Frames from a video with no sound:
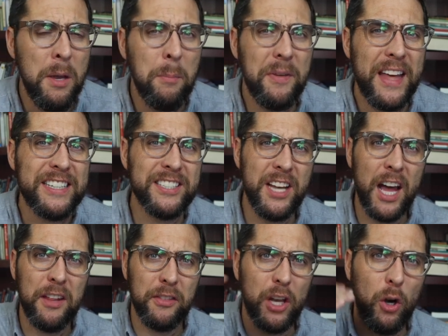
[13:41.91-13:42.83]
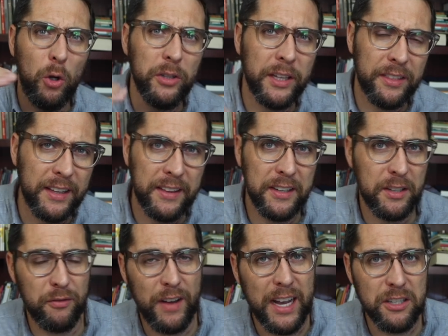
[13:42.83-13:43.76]
But that's not the only thing that
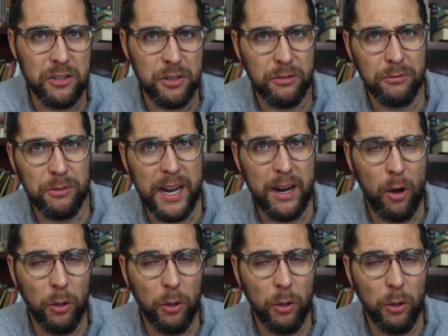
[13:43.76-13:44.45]
defines you, right?